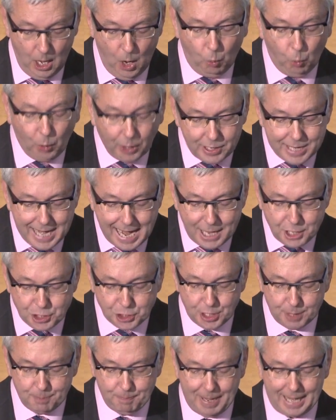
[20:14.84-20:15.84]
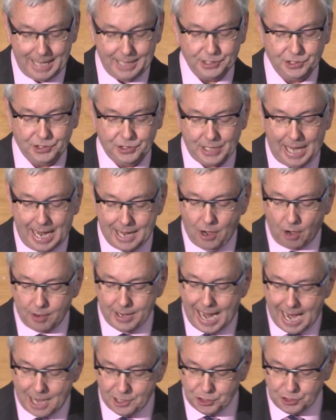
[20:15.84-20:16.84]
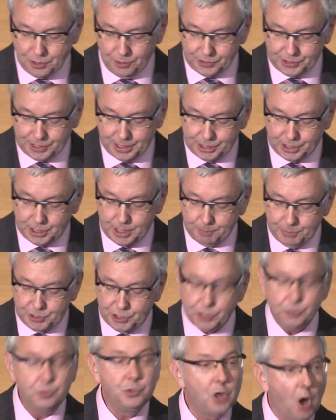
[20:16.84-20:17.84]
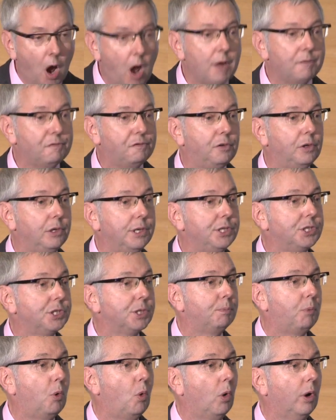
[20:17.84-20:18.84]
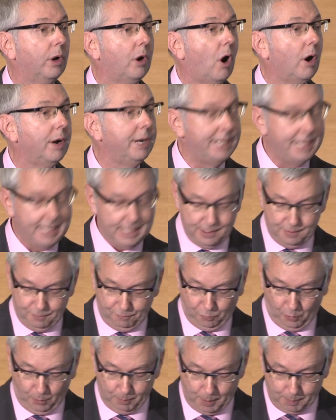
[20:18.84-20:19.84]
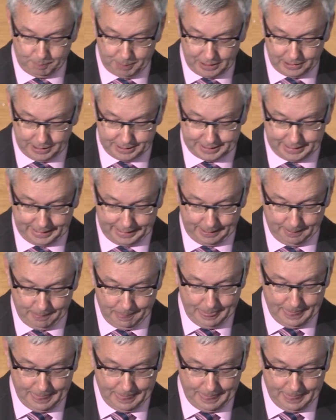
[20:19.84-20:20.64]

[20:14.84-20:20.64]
We're nation-based, and our national systems do not fully support our need for mobility.